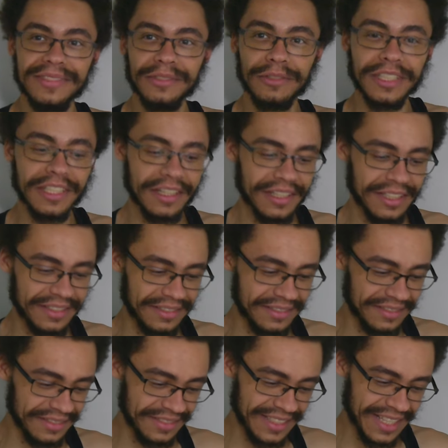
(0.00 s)
It's
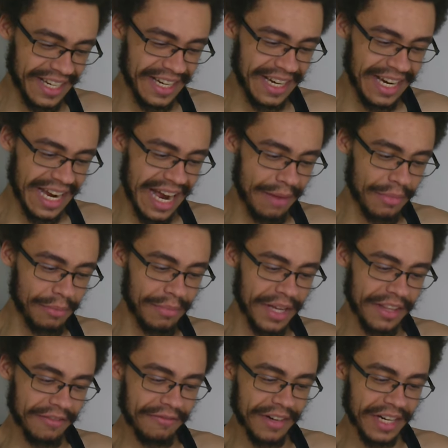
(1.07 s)
redundant. I'm a
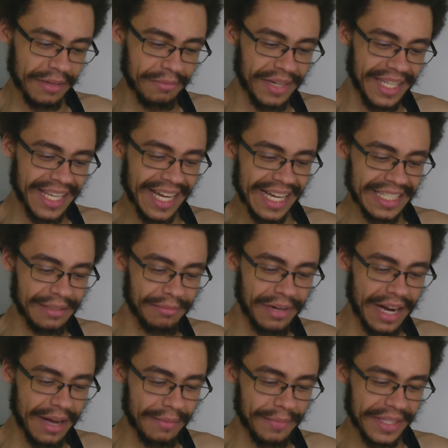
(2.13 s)
motherfucker, but they
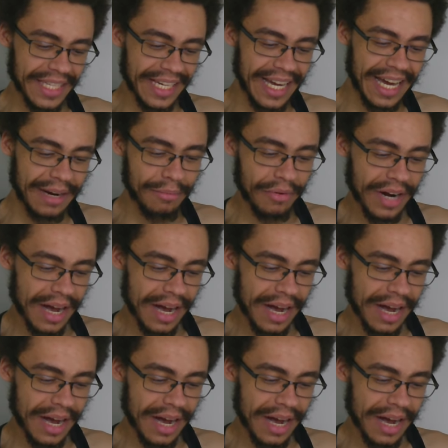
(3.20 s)
got a